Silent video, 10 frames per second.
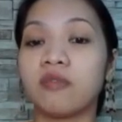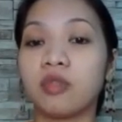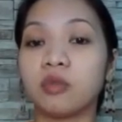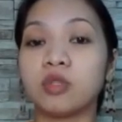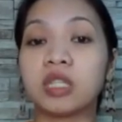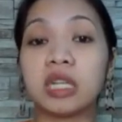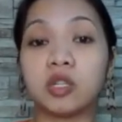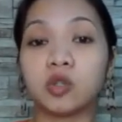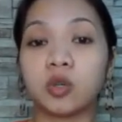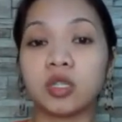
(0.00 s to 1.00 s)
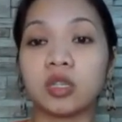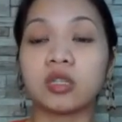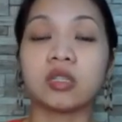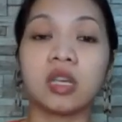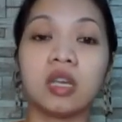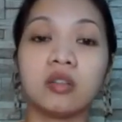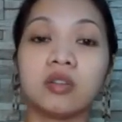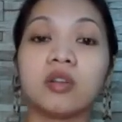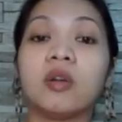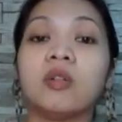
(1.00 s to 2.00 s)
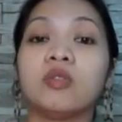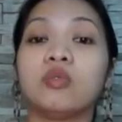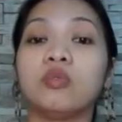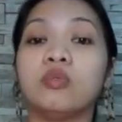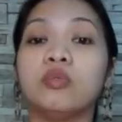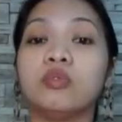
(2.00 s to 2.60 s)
those three choices, either to